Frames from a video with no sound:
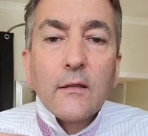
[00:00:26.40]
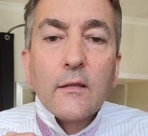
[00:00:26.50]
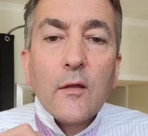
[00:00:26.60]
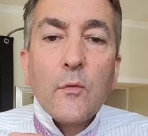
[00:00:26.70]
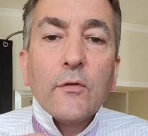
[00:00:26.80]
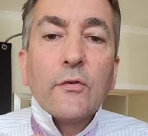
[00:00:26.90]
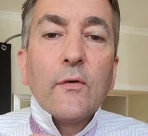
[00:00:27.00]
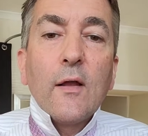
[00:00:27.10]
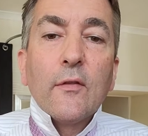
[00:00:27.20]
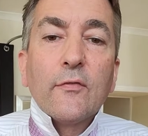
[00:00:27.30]
then once
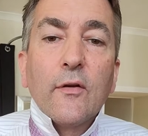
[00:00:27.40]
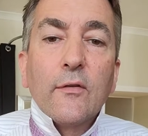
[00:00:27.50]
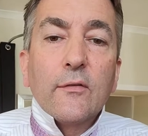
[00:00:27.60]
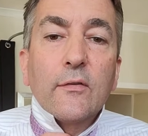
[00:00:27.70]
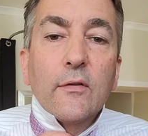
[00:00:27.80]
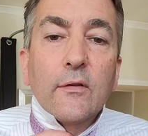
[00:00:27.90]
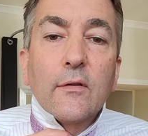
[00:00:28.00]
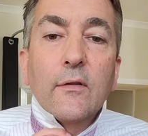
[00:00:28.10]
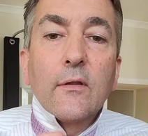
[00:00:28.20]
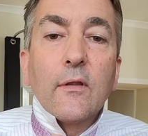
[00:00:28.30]
around the front,
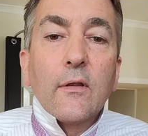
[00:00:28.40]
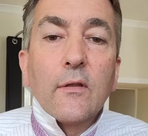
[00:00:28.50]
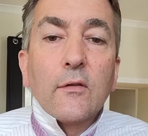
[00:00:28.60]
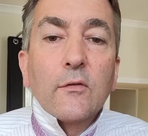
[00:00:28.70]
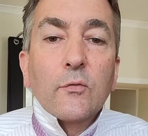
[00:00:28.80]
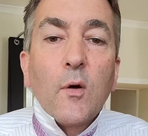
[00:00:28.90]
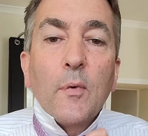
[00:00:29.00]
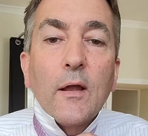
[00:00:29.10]
swap